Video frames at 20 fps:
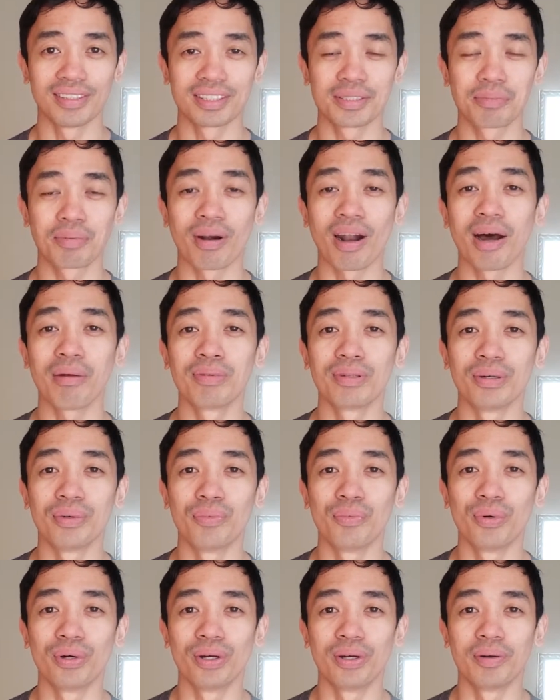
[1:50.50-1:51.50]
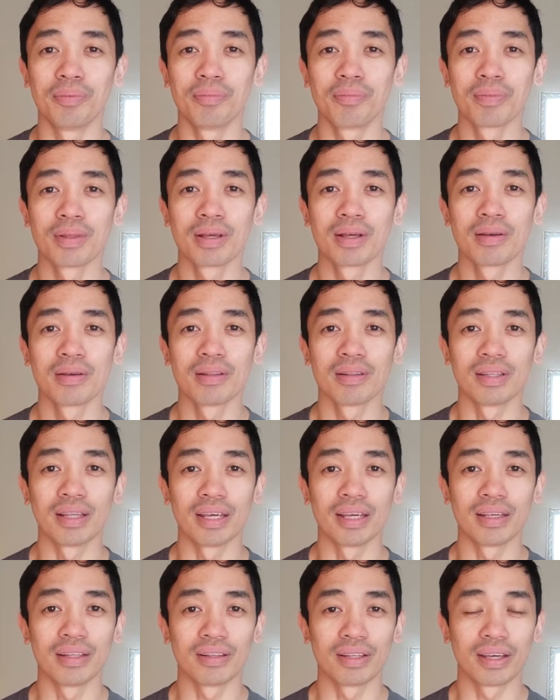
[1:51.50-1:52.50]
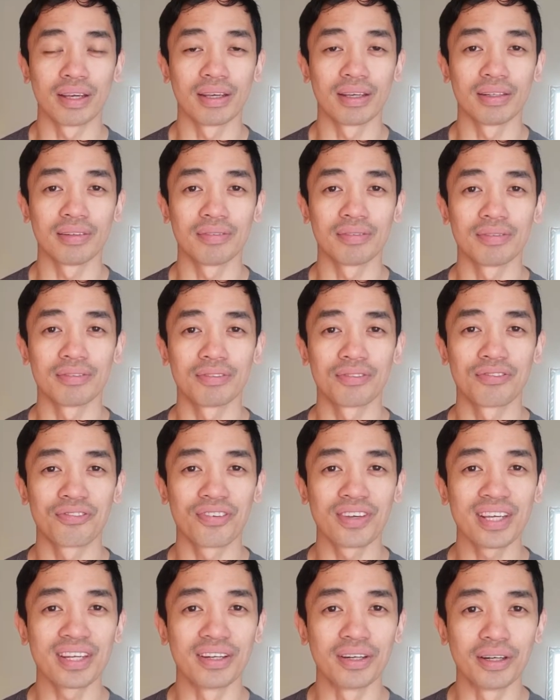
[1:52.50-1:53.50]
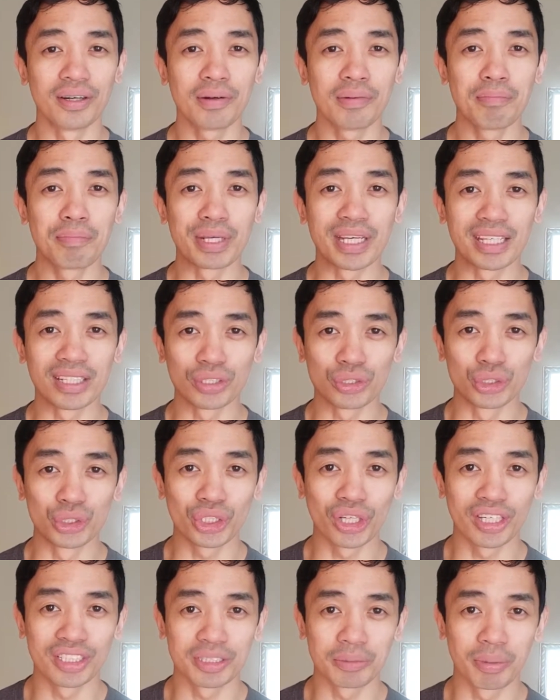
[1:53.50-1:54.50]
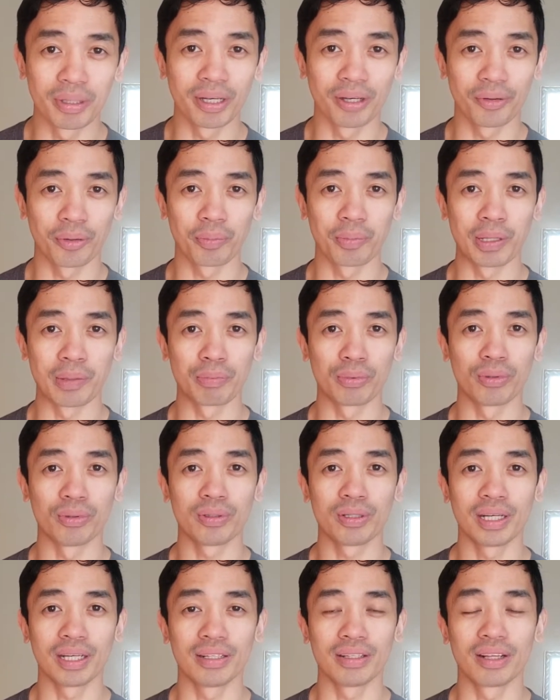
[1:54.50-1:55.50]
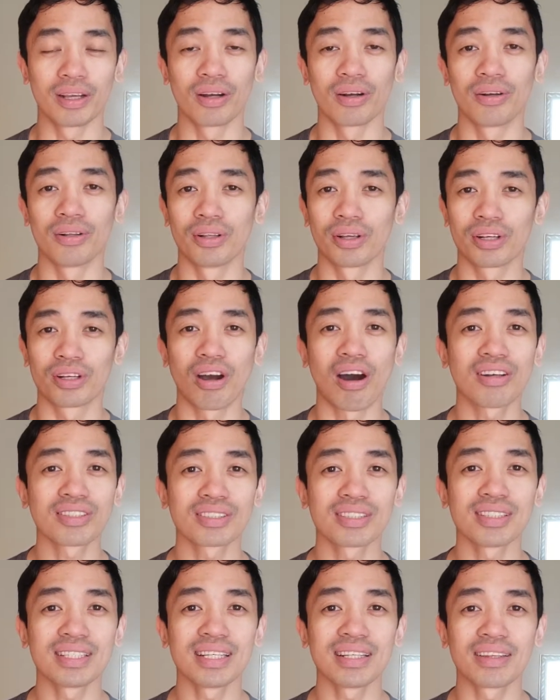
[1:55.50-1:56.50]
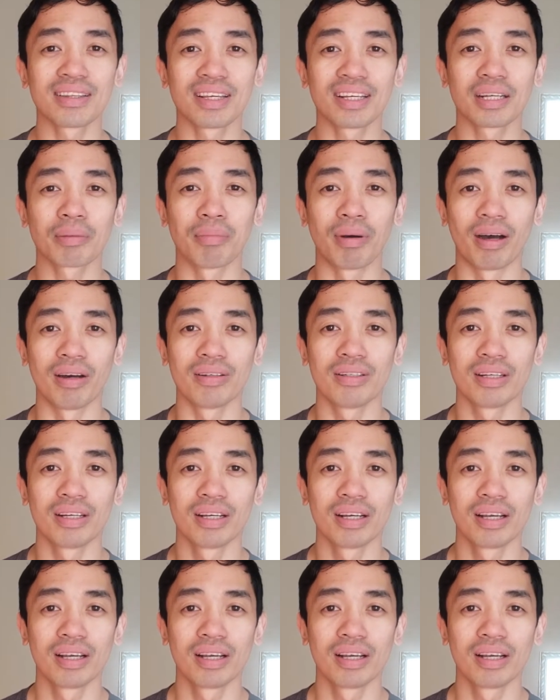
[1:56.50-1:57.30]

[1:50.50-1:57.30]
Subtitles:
problem where they fear being judged by other people, and they constantly think about